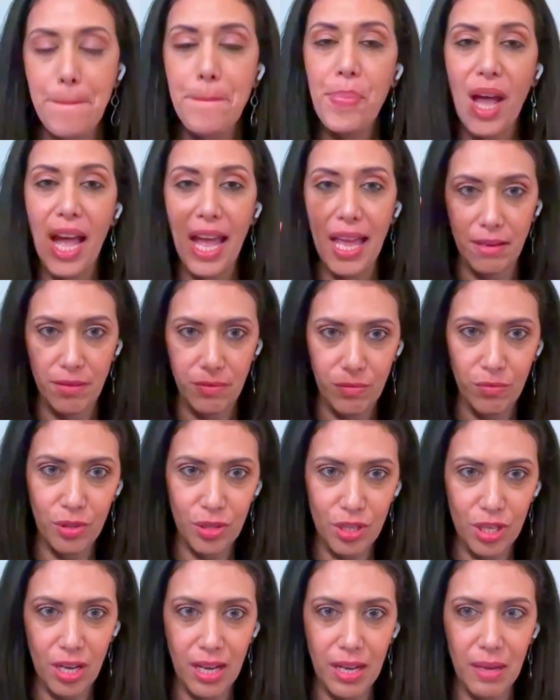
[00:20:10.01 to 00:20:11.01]
But
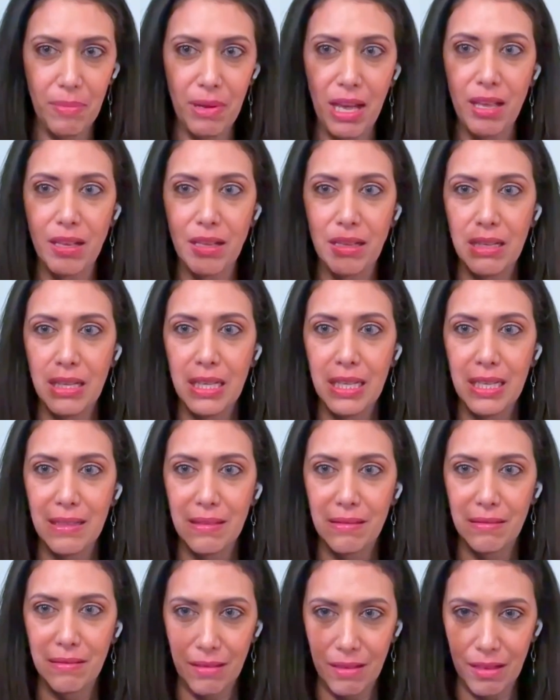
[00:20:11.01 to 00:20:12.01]
we'll talk about
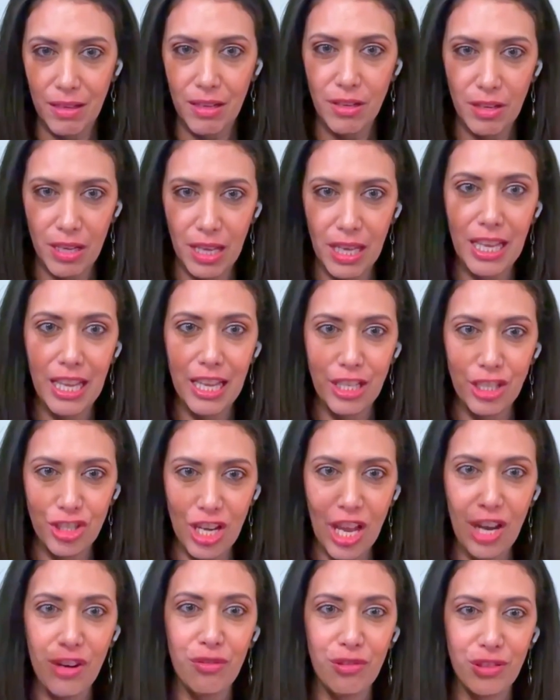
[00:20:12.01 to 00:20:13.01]
in
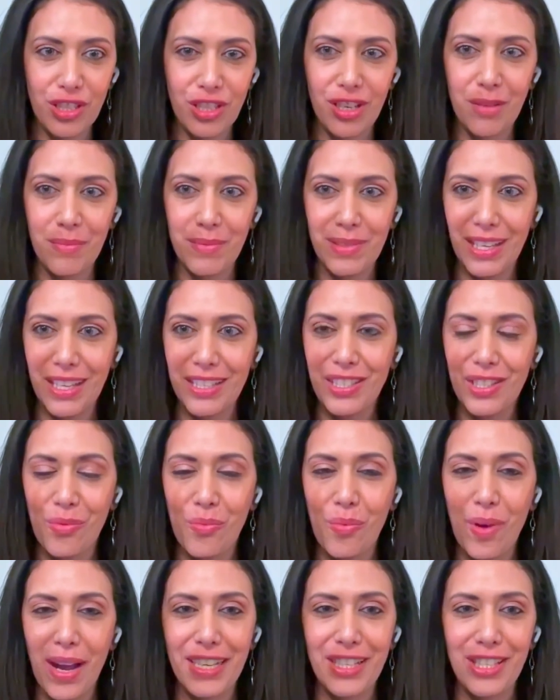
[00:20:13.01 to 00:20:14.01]
general terms, it's the
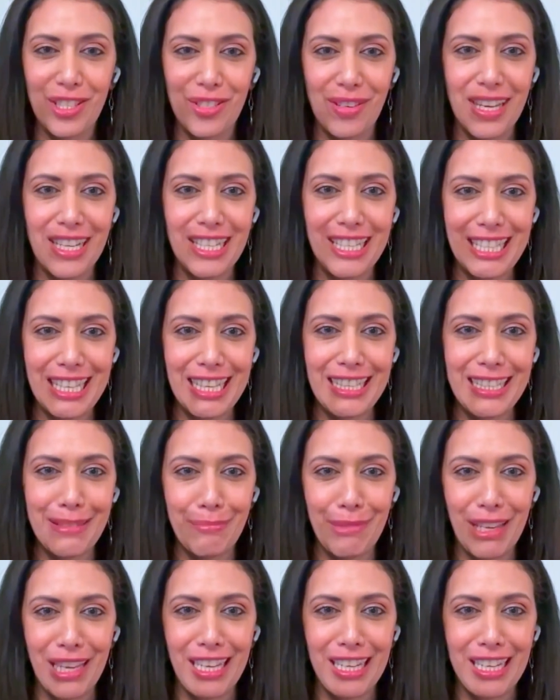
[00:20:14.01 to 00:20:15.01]
white, straight, cis
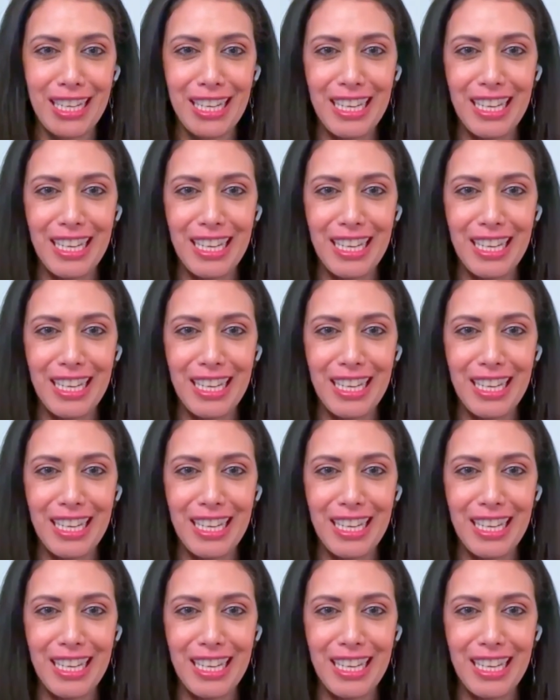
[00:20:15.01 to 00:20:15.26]
man.